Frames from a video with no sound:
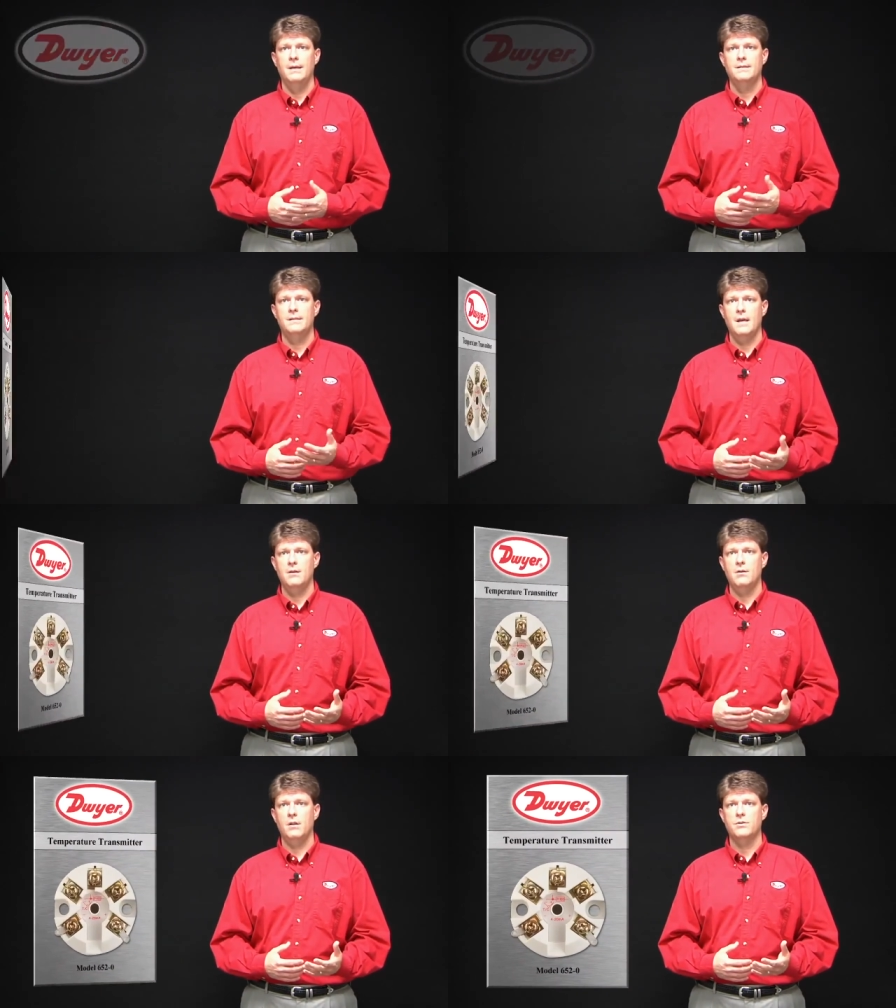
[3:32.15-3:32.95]

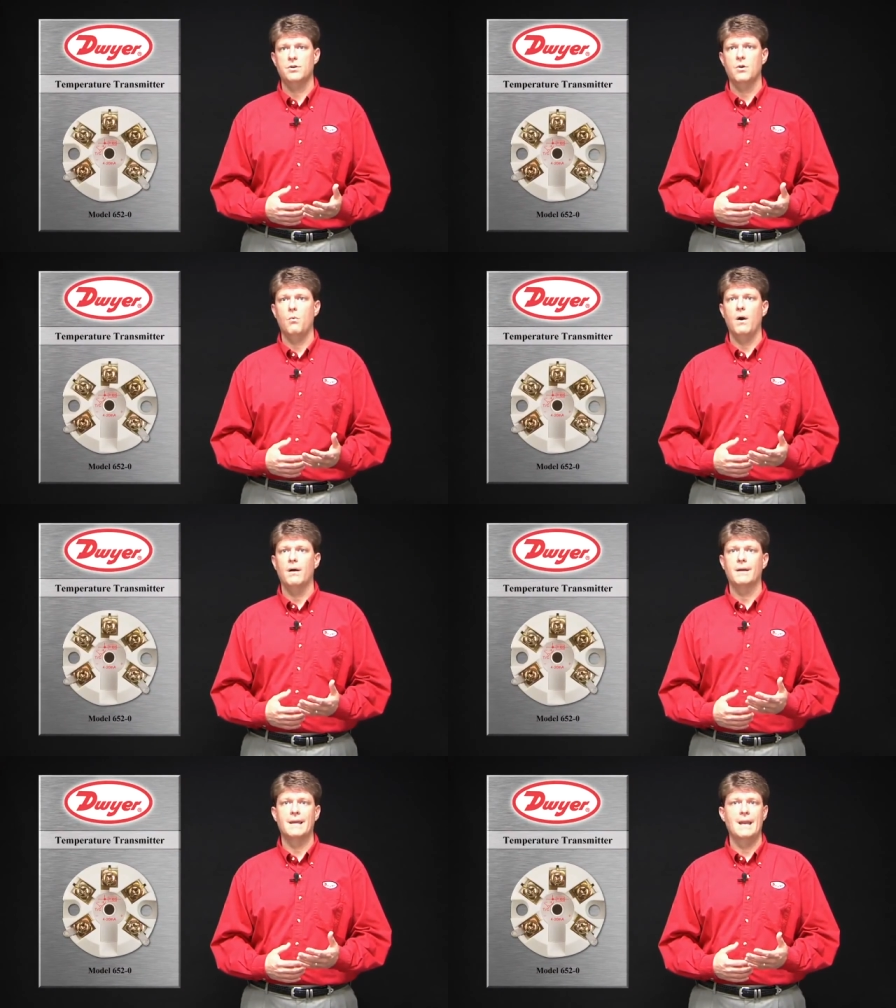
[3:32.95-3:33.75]
Standard electrical
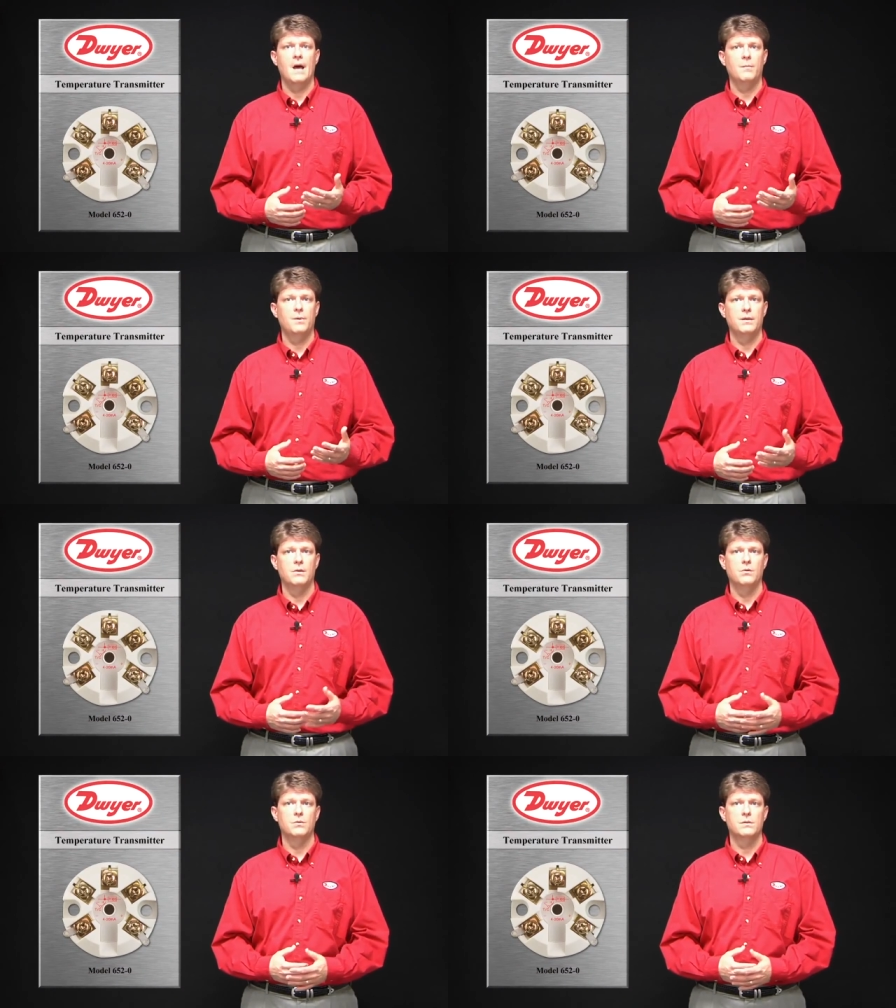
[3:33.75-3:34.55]
wire cannot be
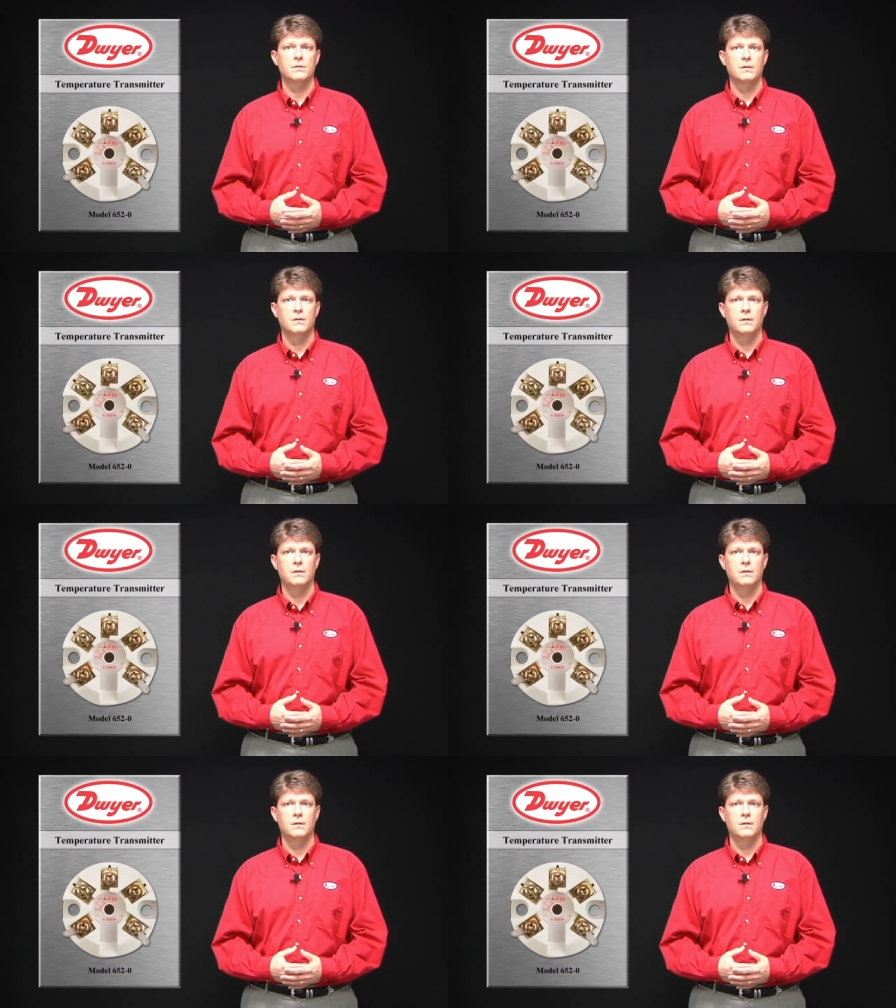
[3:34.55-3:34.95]
used.